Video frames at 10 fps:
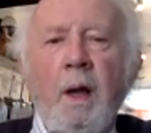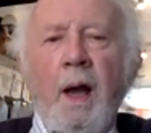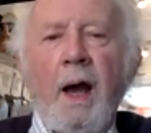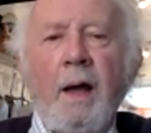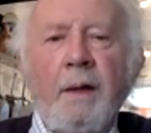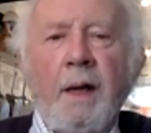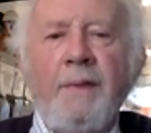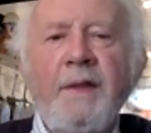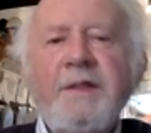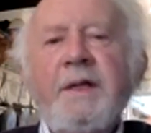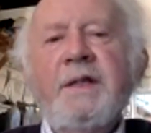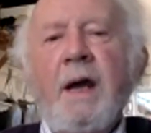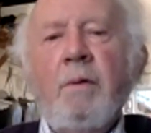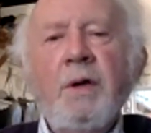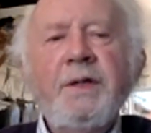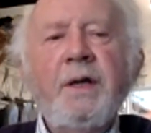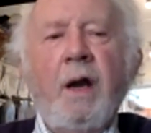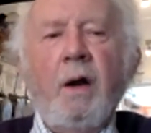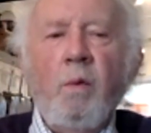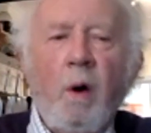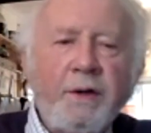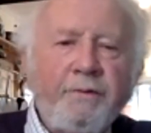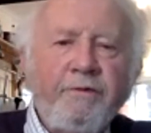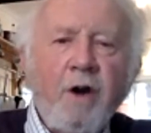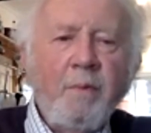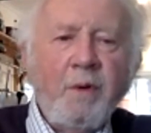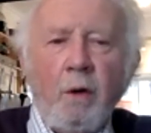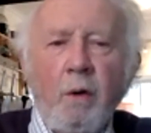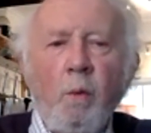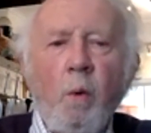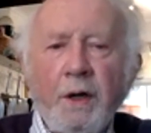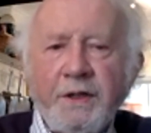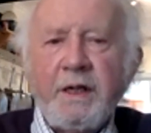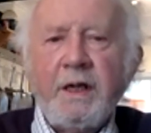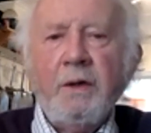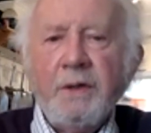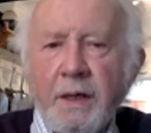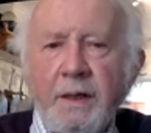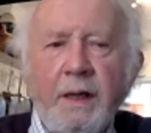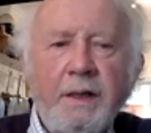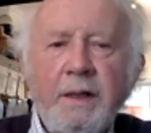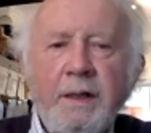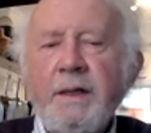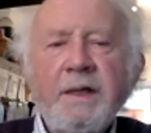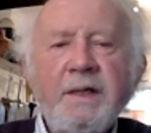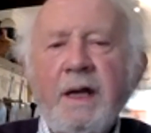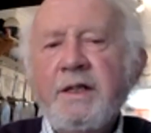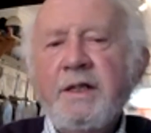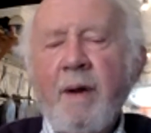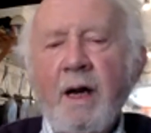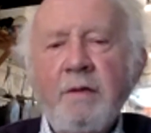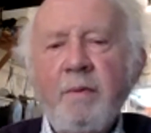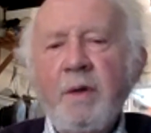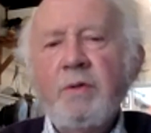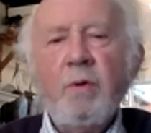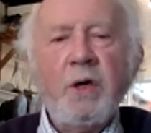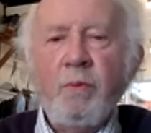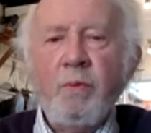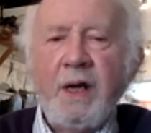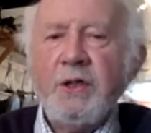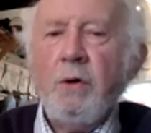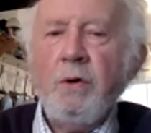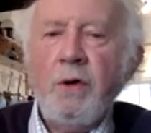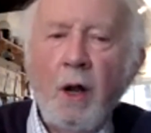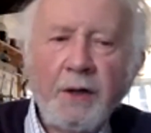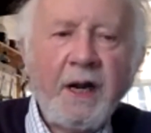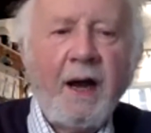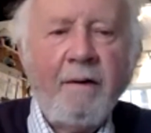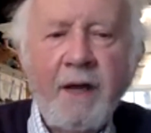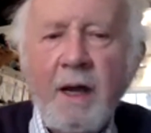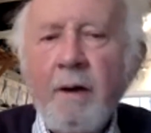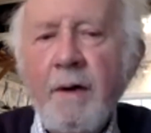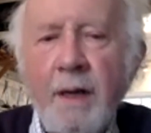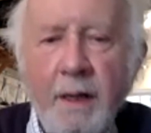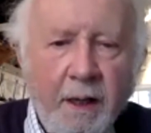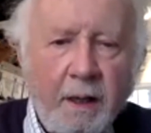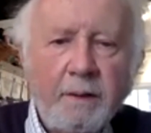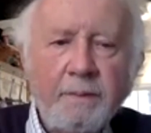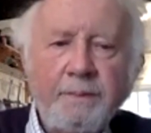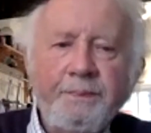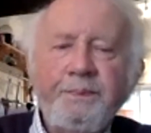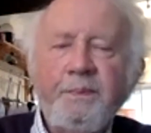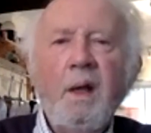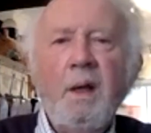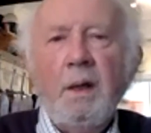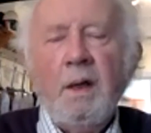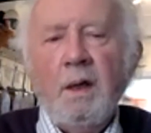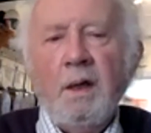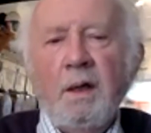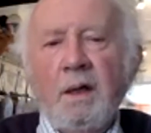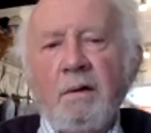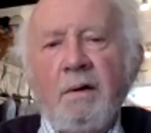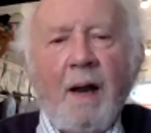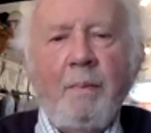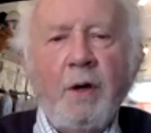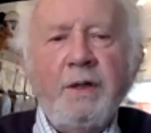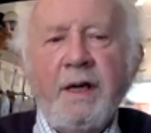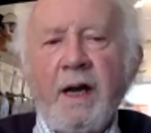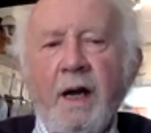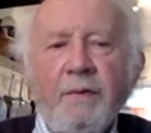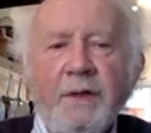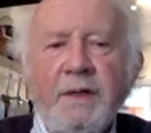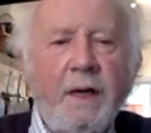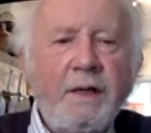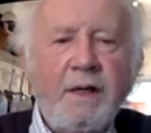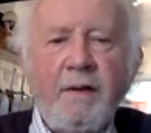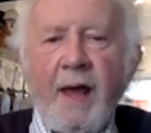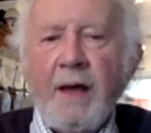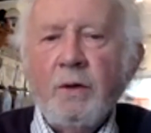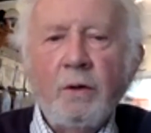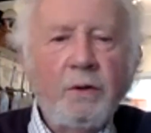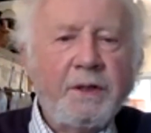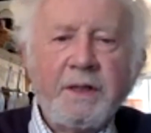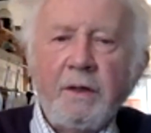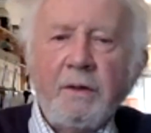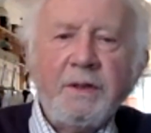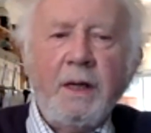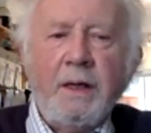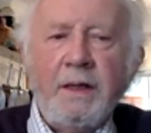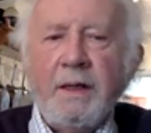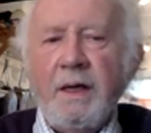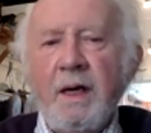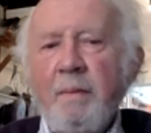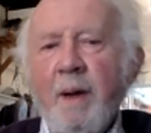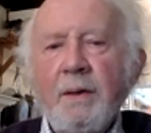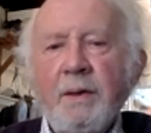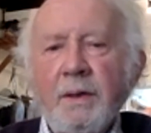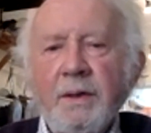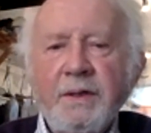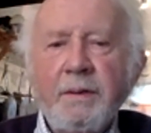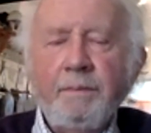I want to know what skills are needed in disaster management, which we do not have here in India. Well, I pointed out that in India they had all the skills needed in abundance,